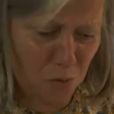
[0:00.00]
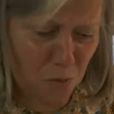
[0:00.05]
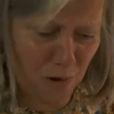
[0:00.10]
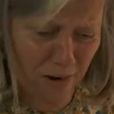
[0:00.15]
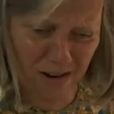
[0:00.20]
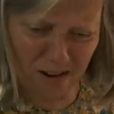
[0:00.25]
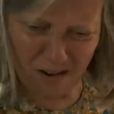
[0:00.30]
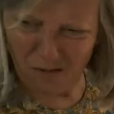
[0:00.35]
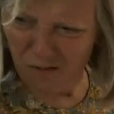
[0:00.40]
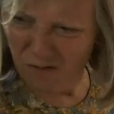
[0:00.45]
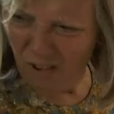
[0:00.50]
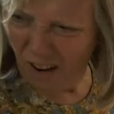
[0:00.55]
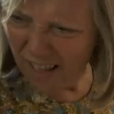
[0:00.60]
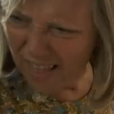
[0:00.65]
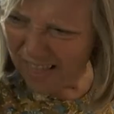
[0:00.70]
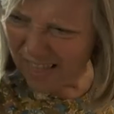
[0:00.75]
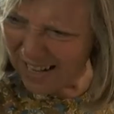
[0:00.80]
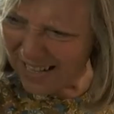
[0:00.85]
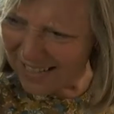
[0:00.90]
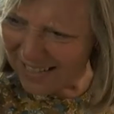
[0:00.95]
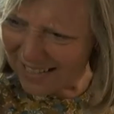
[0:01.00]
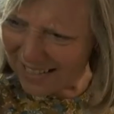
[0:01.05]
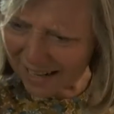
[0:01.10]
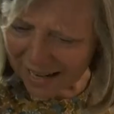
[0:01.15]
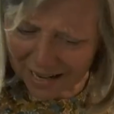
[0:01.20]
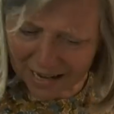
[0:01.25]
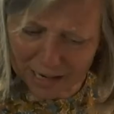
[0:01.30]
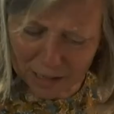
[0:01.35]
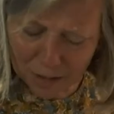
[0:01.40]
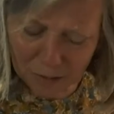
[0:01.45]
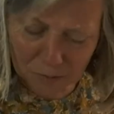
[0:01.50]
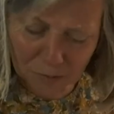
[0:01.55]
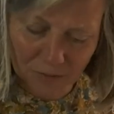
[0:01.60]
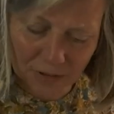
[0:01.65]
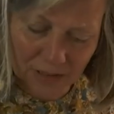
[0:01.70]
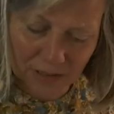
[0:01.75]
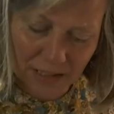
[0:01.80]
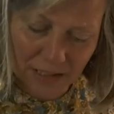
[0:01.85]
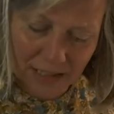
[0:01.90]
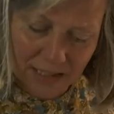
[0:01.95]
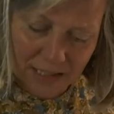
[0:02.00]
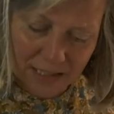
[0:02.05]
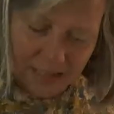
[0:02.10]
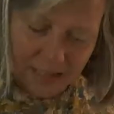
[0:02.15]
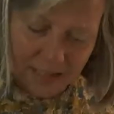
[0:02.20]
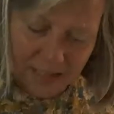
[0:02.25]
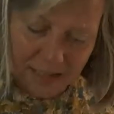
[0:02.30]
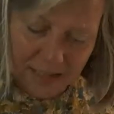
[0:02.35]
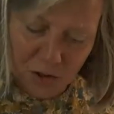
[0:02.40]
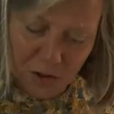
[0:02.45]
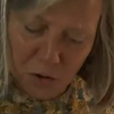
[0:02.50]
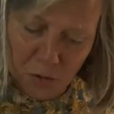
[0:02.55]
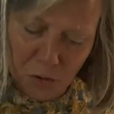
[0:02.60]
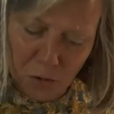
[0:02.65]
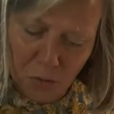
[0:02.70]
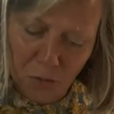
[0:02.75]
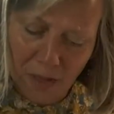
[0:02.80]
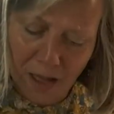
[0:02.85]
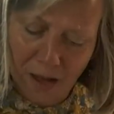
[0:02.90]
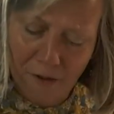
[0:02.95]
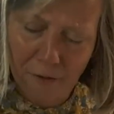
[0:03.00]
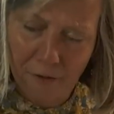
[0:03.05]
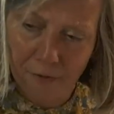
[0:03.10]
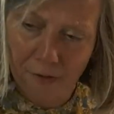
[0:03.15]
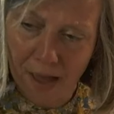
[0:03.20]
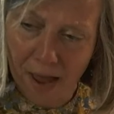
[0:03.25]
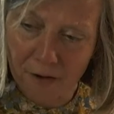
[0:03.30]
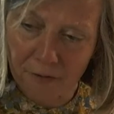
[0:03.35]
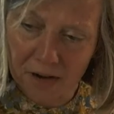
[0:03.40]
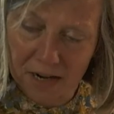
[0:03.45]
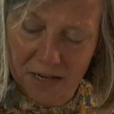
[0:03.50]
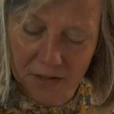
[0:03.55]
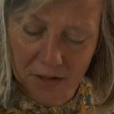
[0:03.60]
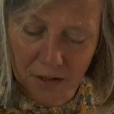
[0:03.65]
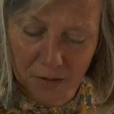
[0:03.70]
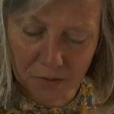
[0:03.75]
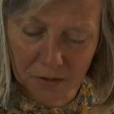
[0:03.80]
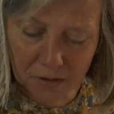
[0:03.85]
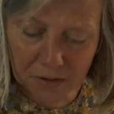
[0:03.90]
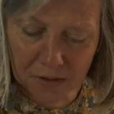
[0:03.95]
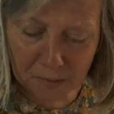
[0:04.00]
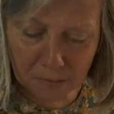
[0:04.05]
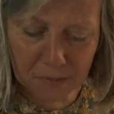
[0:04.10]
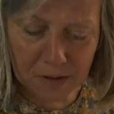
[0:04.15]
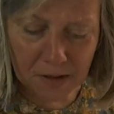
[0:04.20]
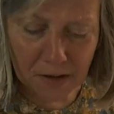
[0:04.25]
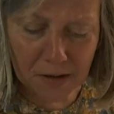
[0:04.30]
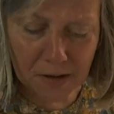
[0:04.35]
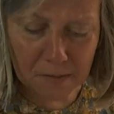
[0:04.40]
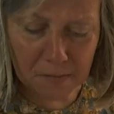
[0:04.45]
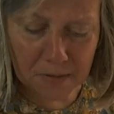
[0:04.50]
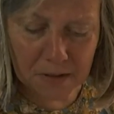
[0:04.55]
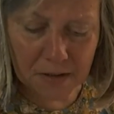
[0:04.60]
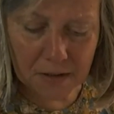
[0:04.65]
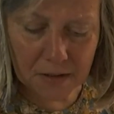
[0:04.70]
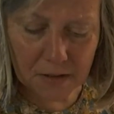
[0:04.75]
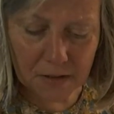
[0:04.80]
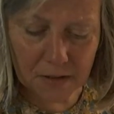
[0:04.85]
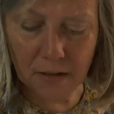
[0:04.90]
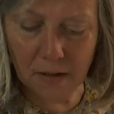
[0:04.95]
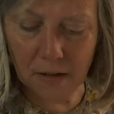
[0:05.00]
Oh, I can write that down. So do you call that fairy toast sometimes?